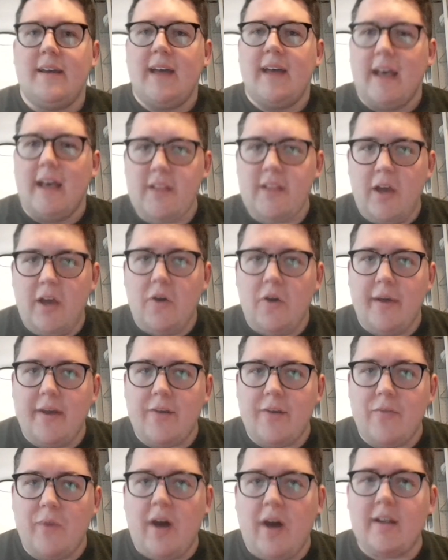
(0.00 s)
Hello
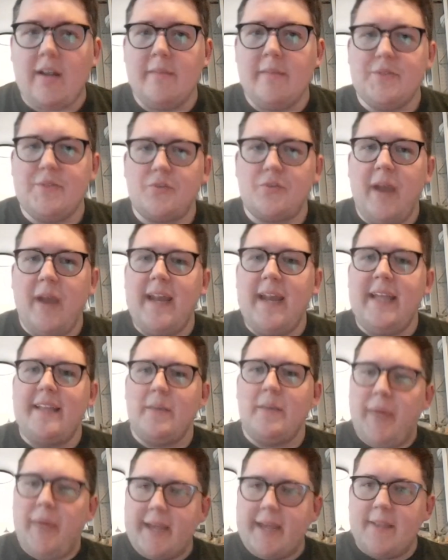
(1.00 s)
and welcome to Rating
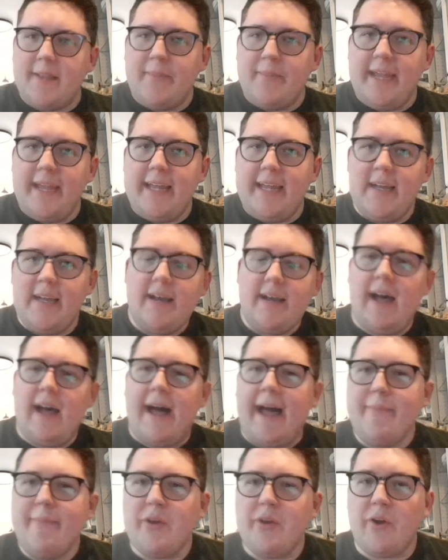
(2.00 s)
the Piklopedia.
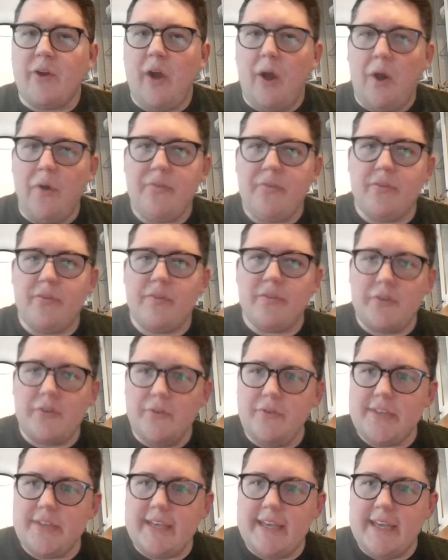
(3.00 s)
I'm your host,
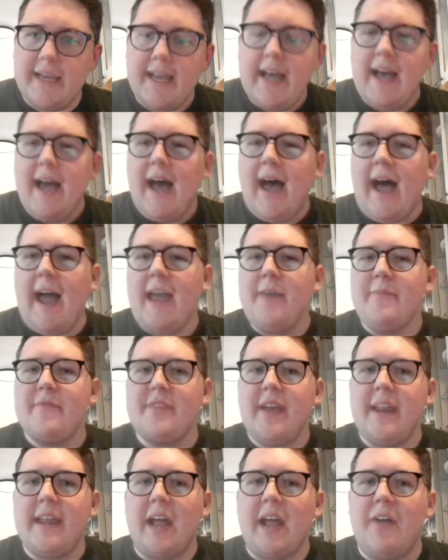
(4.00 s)
Snoozy. I am
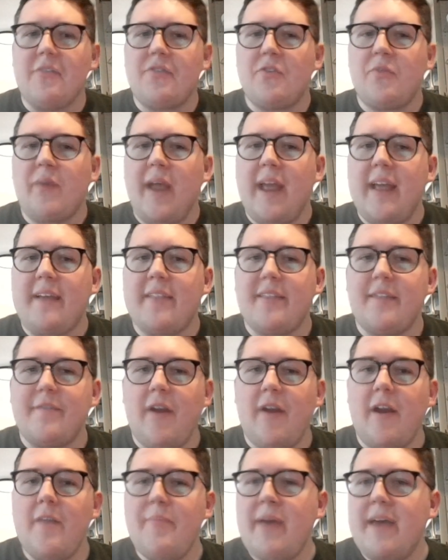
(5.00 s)
setting out to rank the
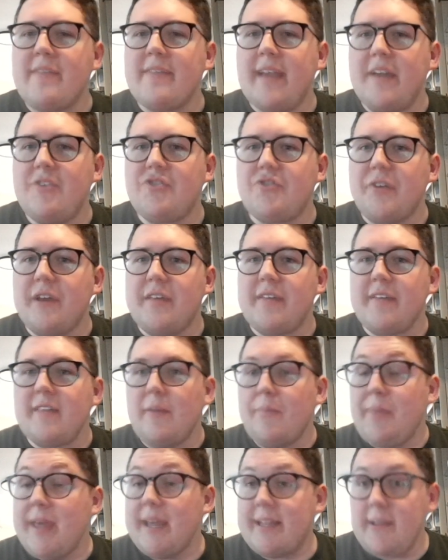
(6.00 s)
very best entries in the
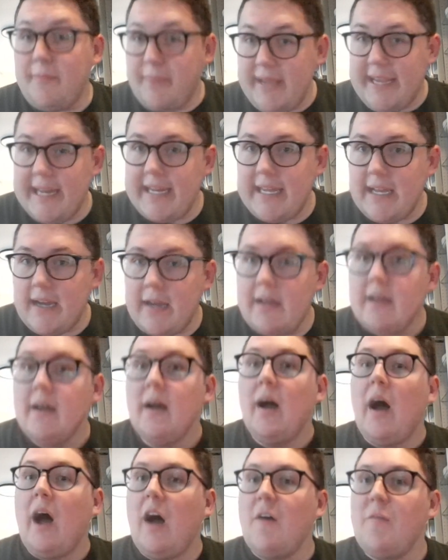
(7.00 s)
Piklopedia
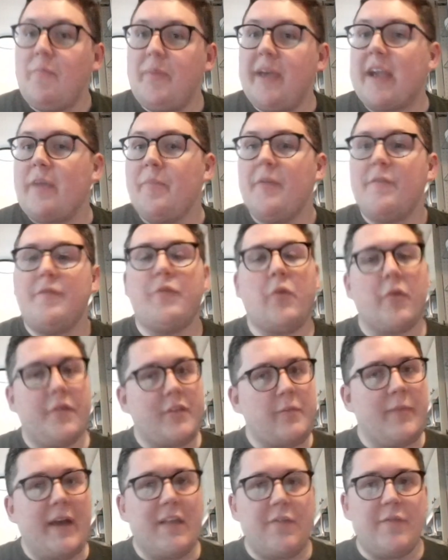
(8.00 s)
of Pikmin 4,
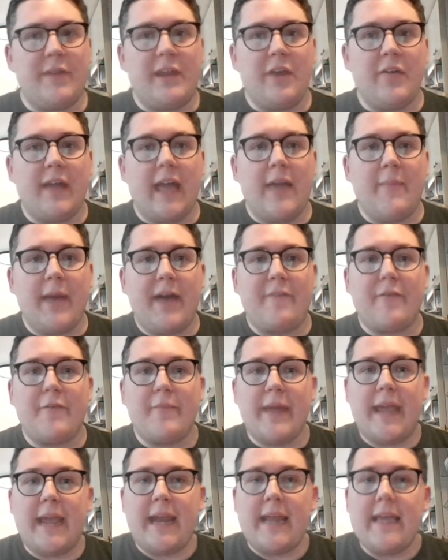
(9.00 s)
the best video game ever
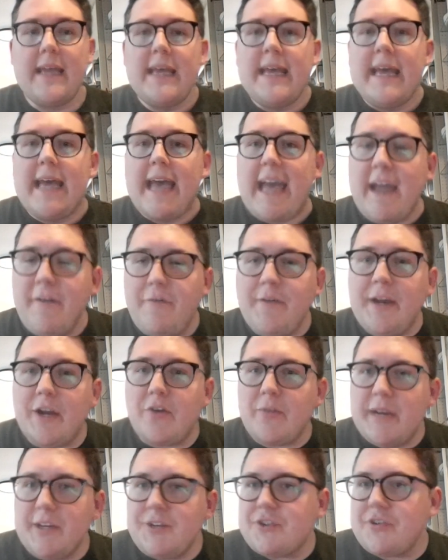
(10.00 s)
made. Every
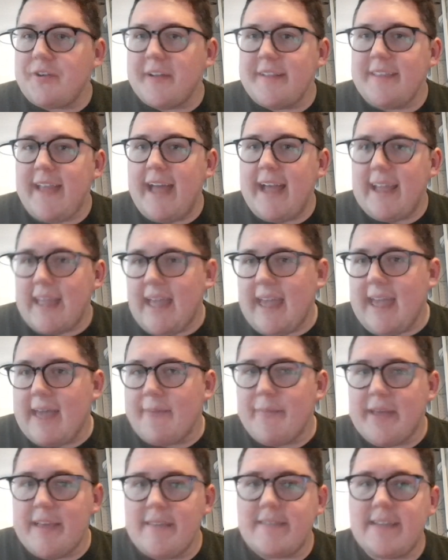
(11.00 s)
creature in that
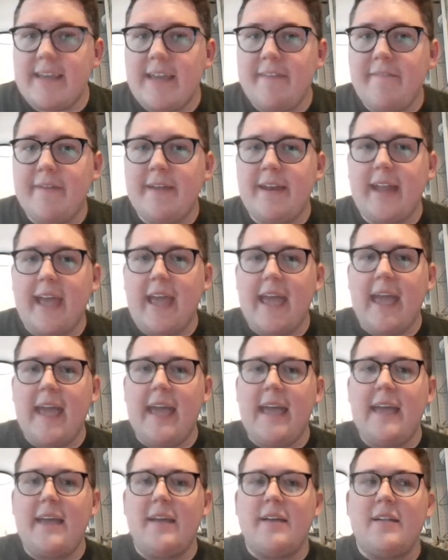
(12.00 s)
game is given
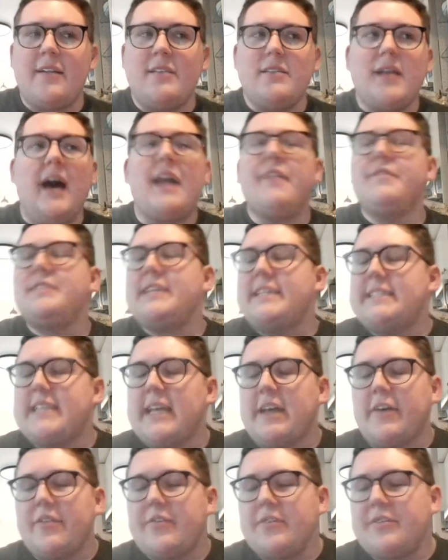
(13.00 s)
a lot of
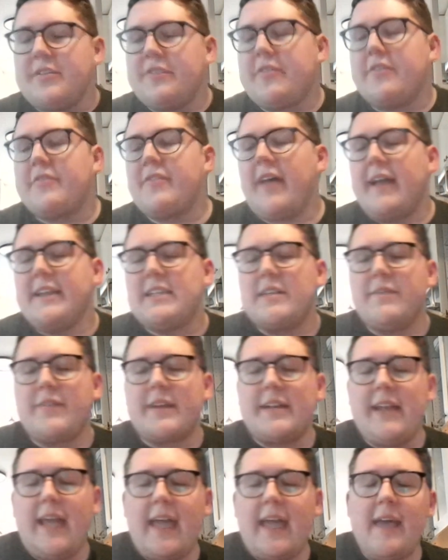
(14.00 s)
details, such as their
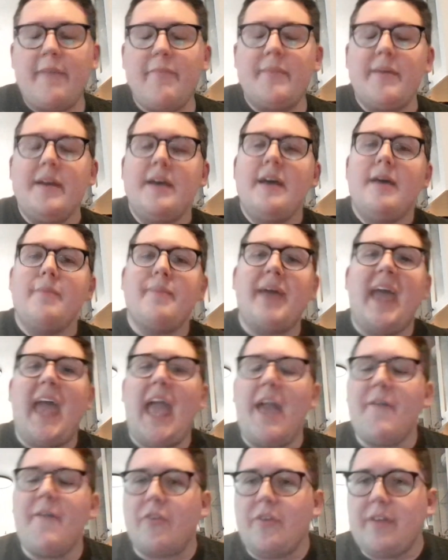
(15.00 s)
scientific name,
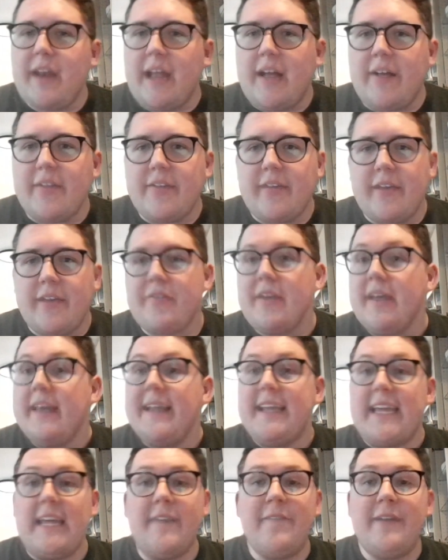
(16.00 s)
behavioral analysis,
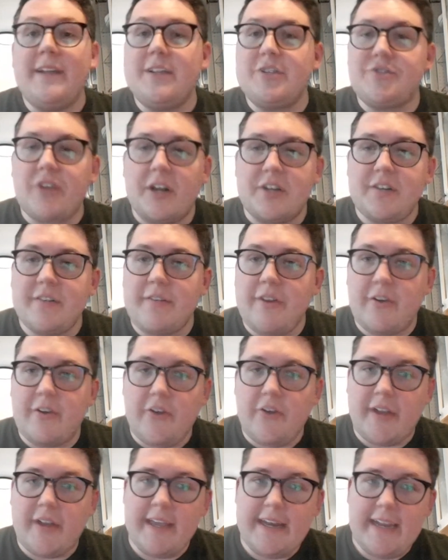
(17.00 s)
even instructions on
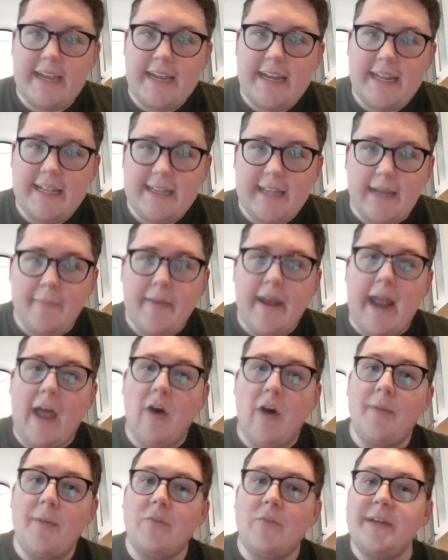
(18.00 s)
cooking and eating them. And
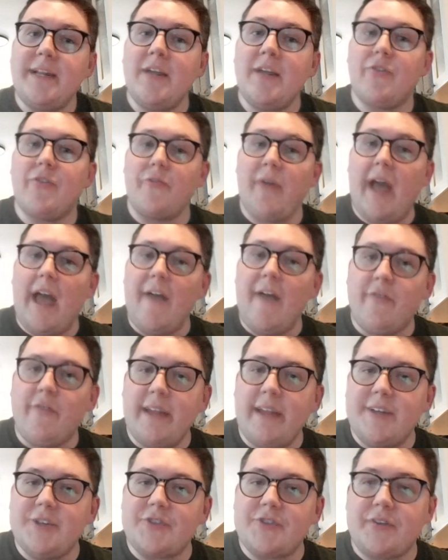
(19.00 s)
I'll be reading through
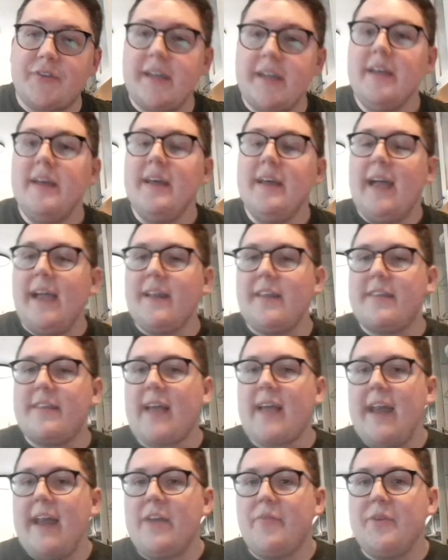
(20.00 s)
every entry and
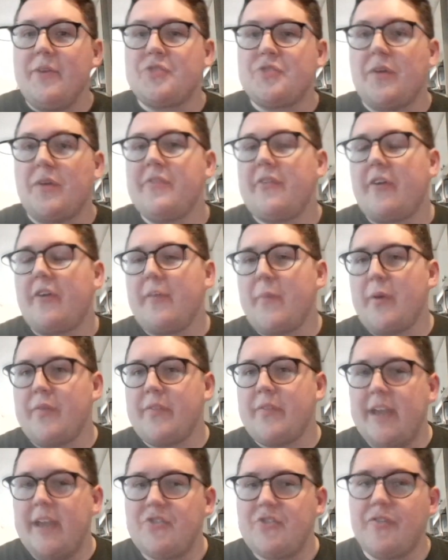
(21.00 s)
deciding which ones are the
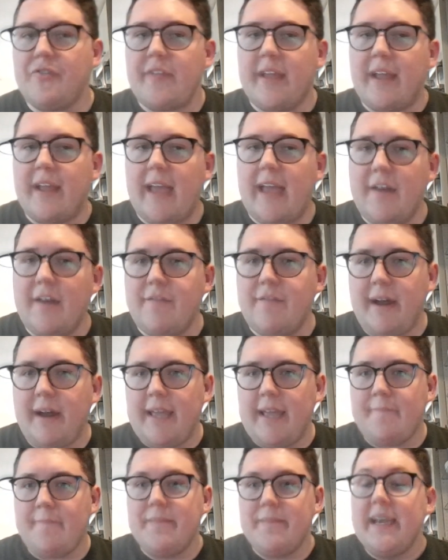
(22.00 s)
most interesting and
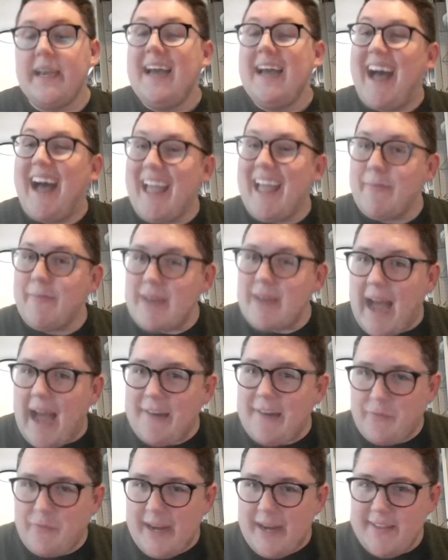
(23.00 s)
funny. I am
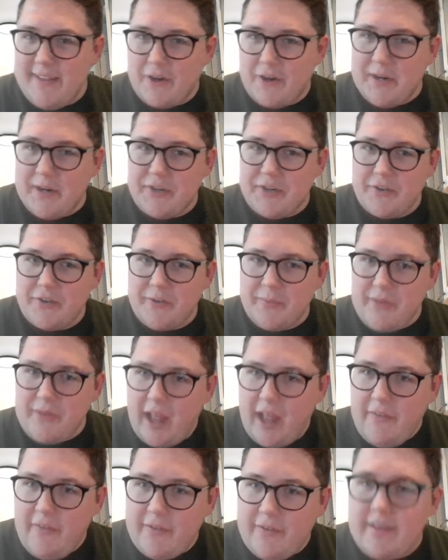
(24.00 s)
not rating the creatures
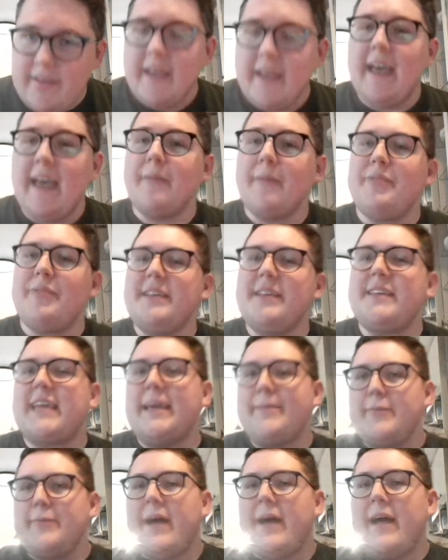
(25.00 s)
themselves, and please
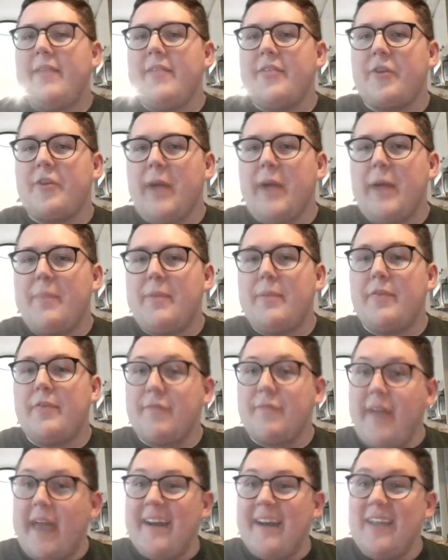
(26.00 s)
keep in mind that there might be
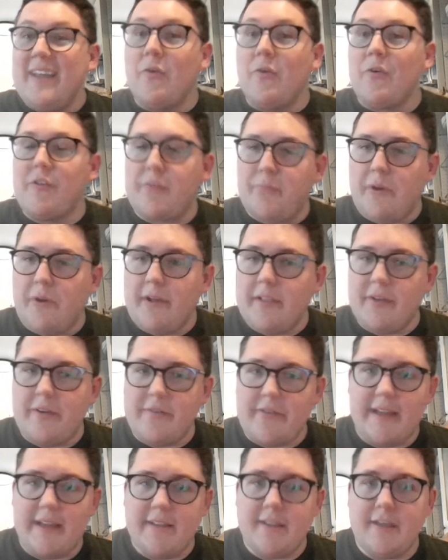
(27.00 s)
profanity or
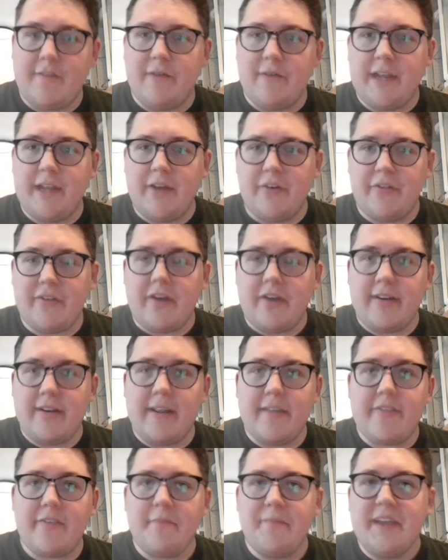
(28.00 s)
spoilers in this video
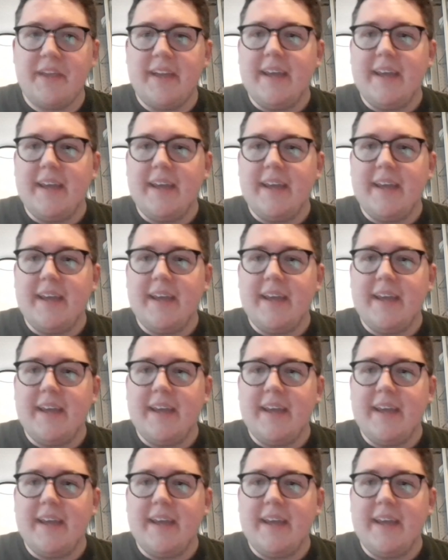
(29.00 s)
series.